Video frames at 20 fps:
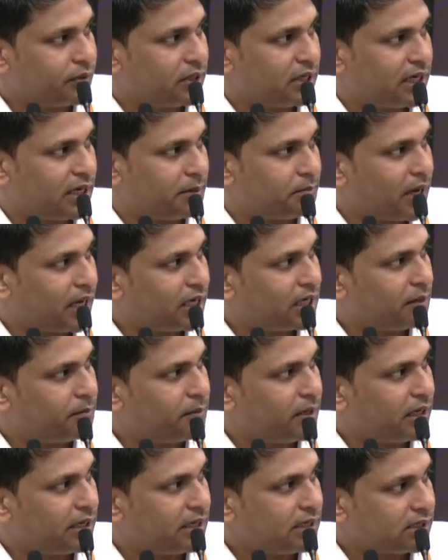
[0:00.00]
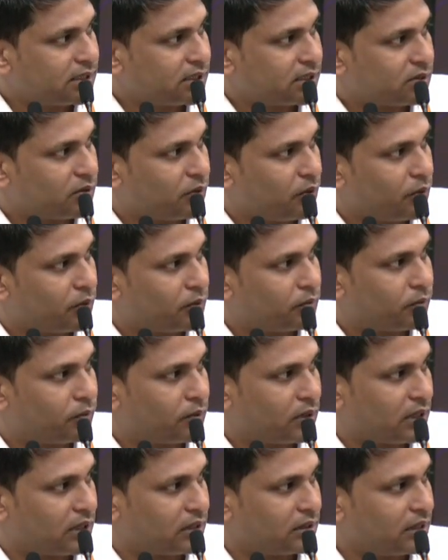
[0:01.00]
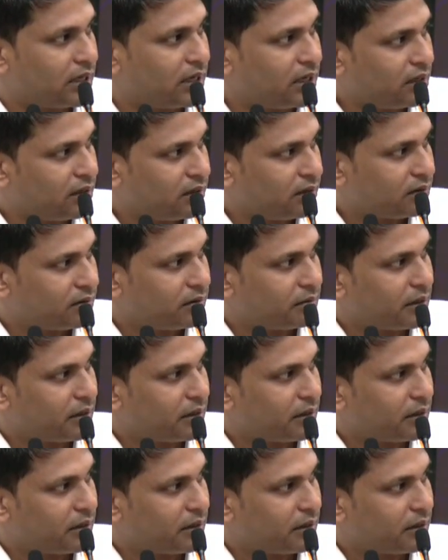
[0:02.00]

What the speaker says: remarkable is the